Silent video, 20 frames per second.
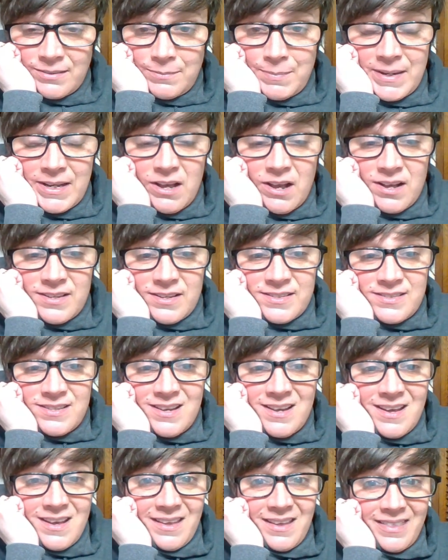because
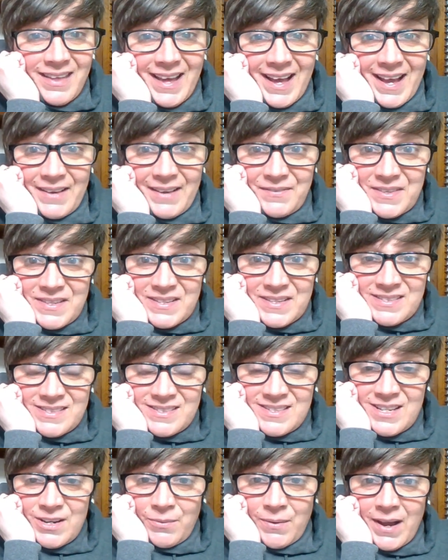They have this
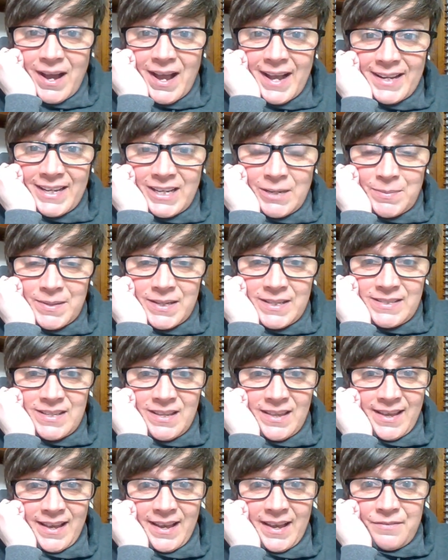secret hiding place,
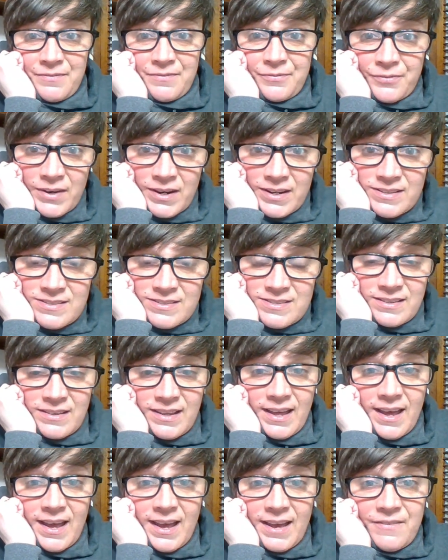and they have friends, and
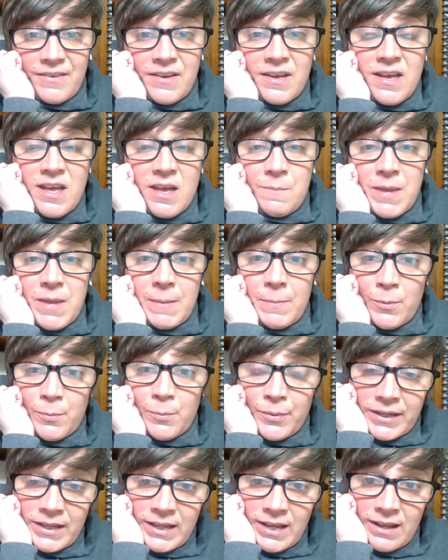they have people
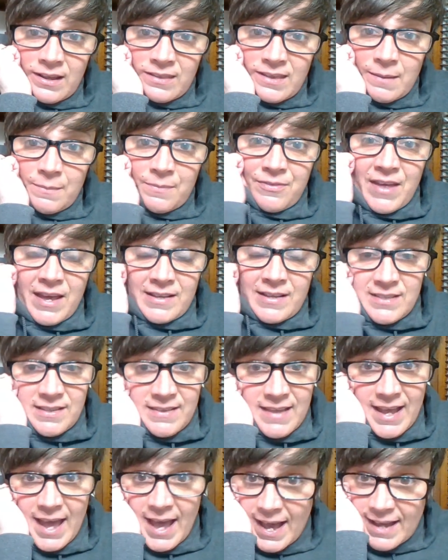bringing them things, and
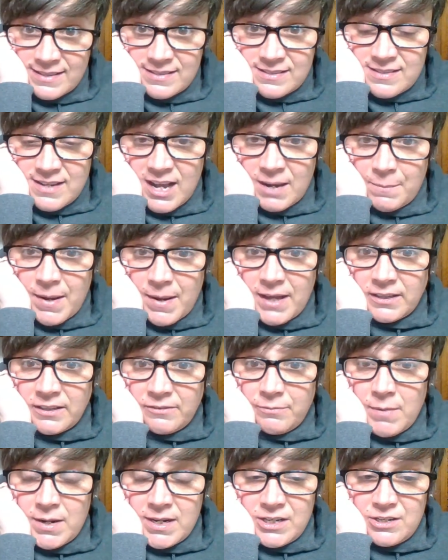they had a stockpile
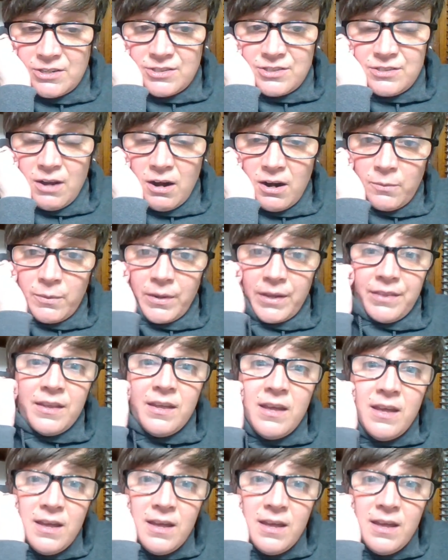of money to start with.